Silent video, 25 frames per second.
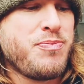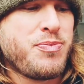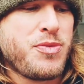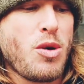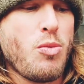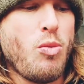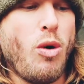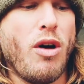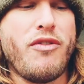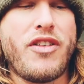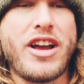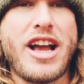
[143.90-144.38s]

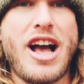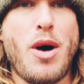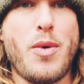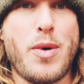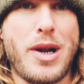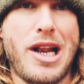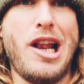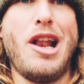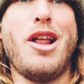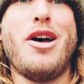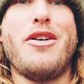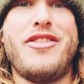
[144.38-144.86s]
One thing I
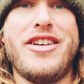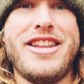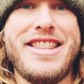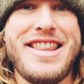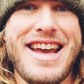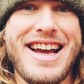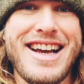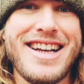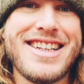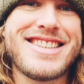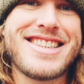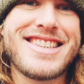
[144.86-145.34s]
would love in
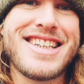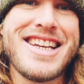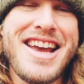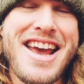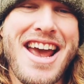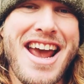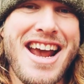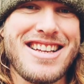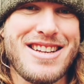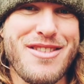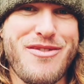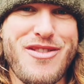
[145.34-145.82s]
this
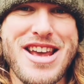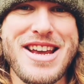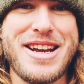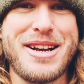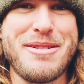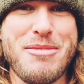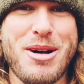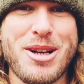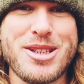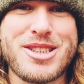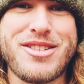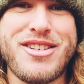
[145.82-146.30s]
is a vegan
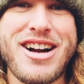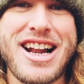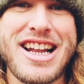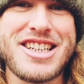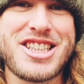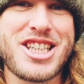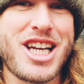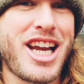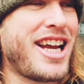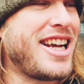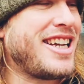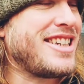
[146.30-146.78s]
mozzarella
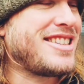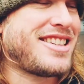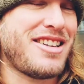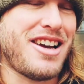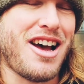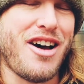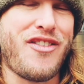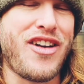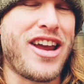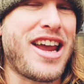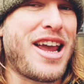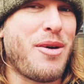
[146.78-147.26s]
cheese.
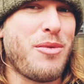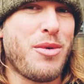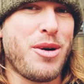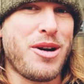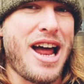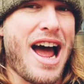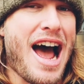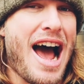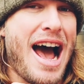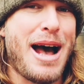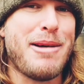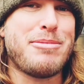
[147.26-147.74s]
I think it would
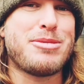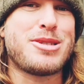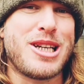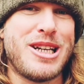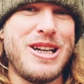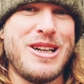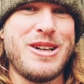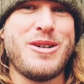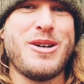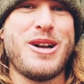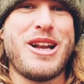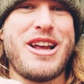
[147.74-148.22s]

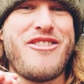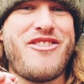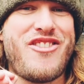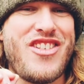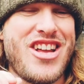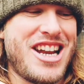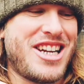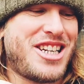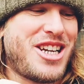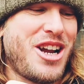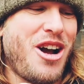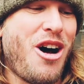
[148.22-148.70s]
absolutely
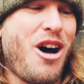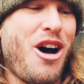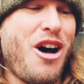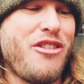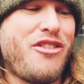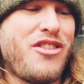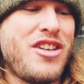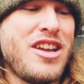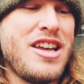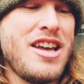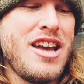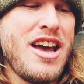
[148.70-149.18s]
finish it off.
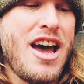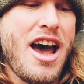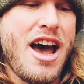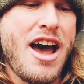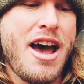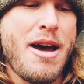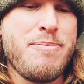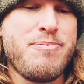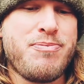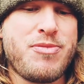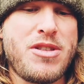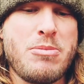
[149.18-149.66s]

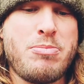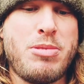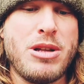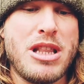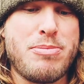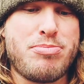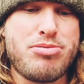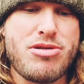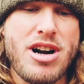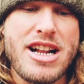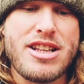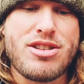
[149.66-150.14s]
But the
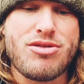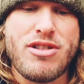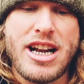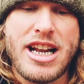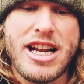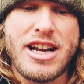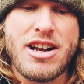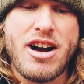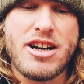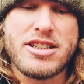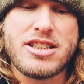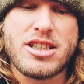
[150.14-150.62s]
bread's
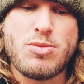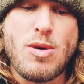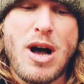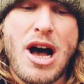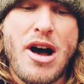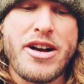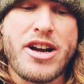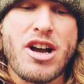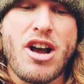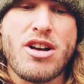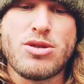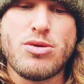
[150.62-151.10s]
really nice as well.
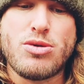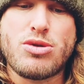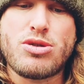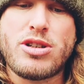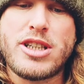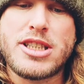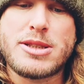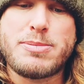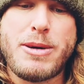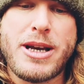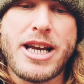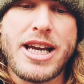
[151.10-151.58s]
It goes all
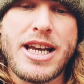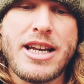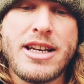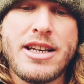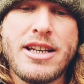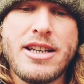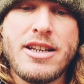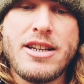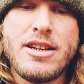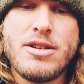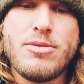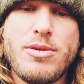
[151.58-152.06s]
crispy,
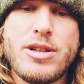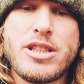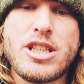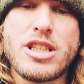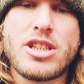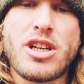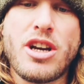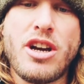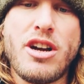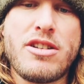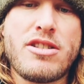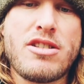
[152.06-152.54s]
which is
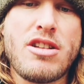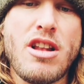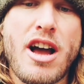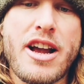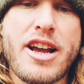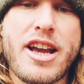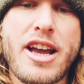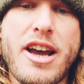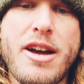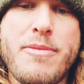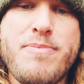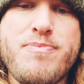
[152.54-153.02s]
good,
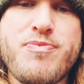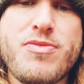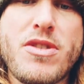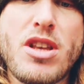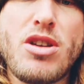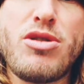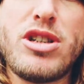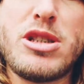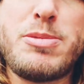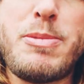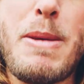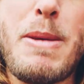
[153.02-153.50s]
like a crispy